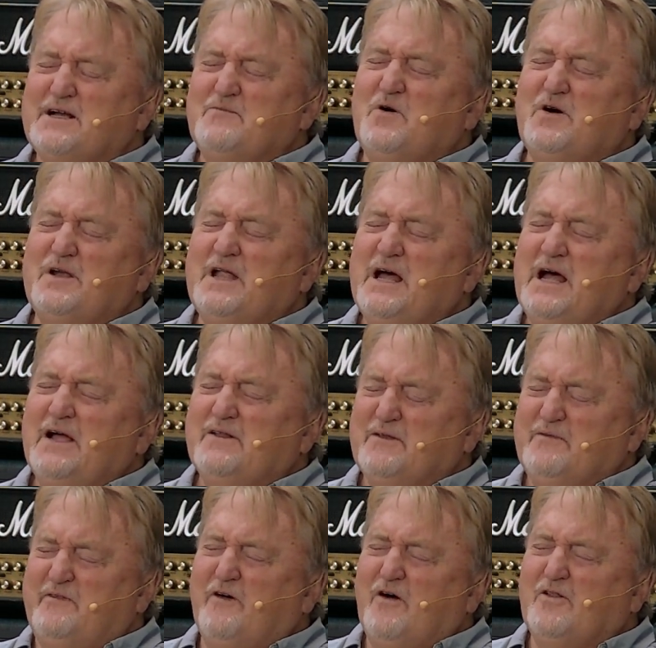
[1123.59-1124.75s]
Come on,
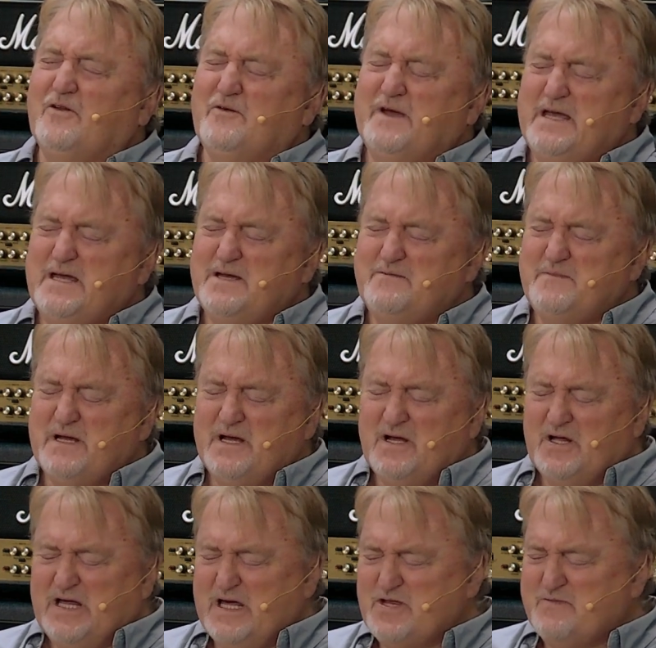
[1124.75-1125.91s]
follow him,
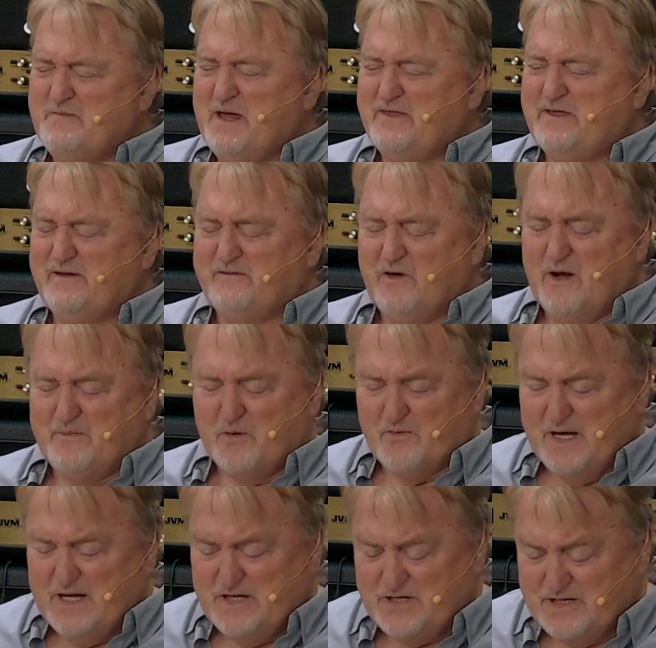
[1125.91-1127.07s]
his method of
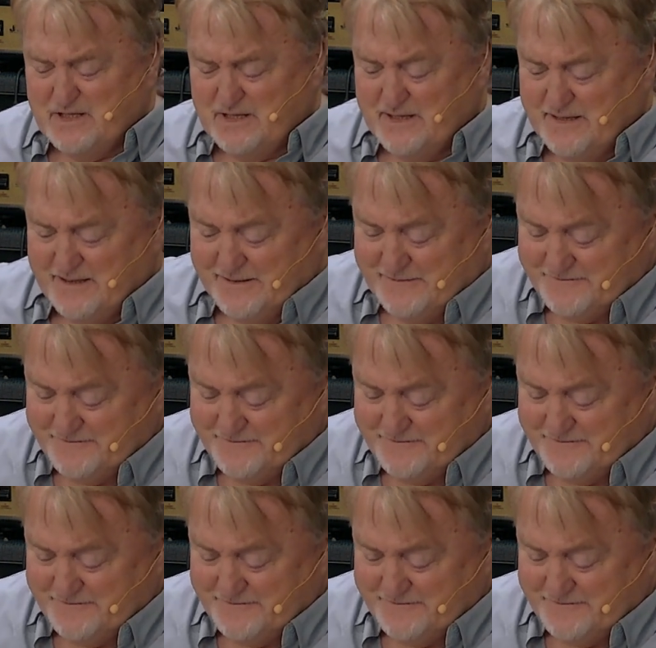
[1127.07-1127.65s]
operation.